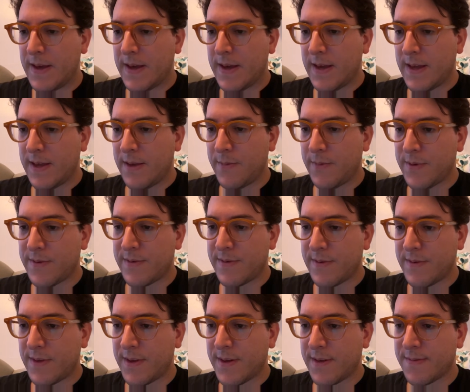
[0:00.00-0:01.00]
He
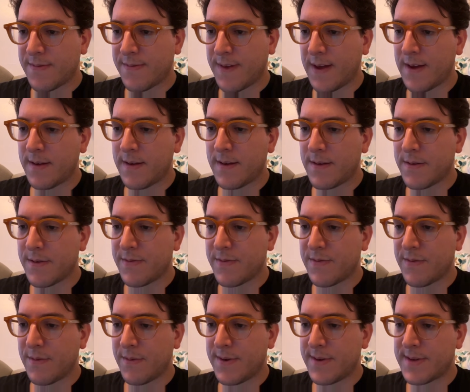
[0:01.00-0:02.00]
was the avuncular
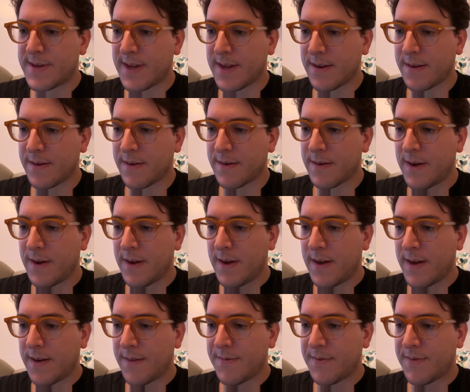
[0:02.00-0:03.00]
storyteller
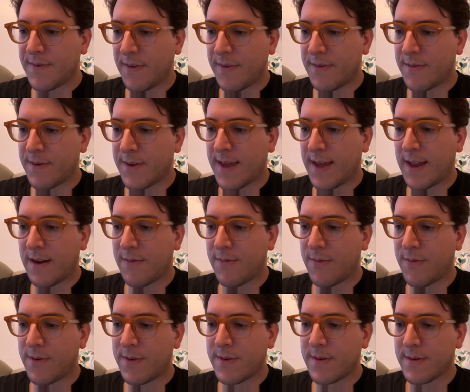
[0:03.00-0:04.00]
of Southern
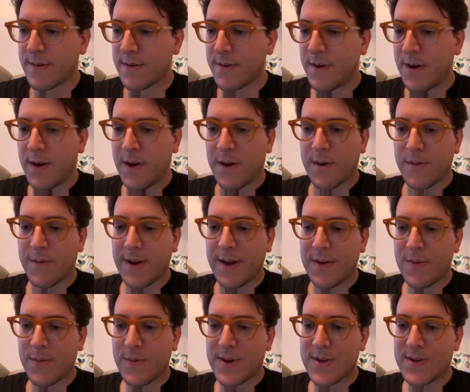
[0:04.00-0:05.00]
California,
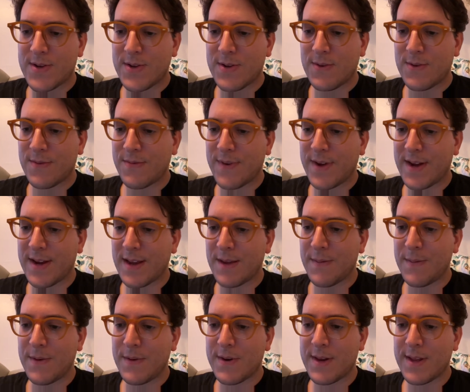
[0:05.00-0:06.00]
around which a unified
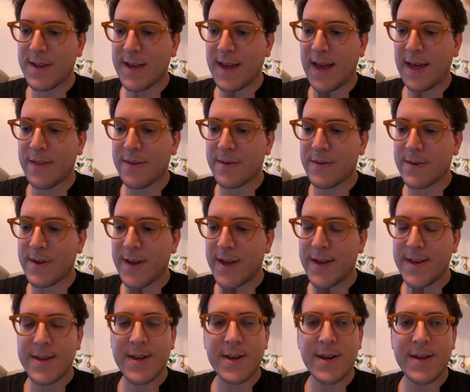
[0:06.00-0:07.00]
community gathered
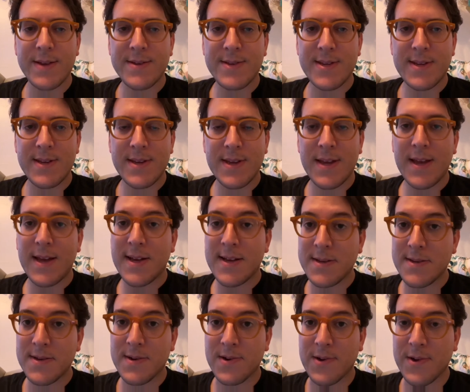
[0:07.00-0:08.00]
to listen
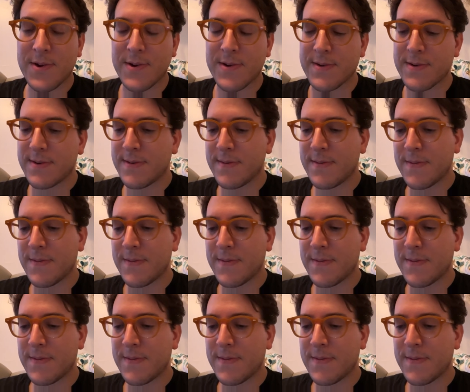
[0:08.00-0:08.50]
and to learn.